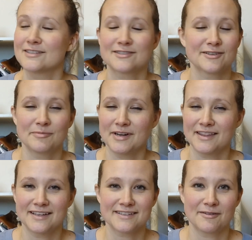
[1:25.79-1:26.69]
So
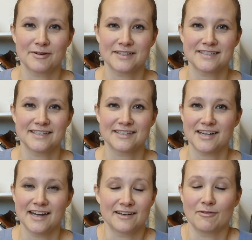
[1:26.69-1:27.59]
many things I want to stitch.
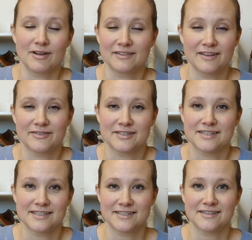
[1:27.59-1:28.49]
I know I'll never
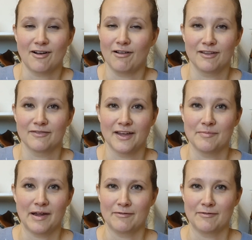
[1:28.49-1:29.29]
stitch all of them.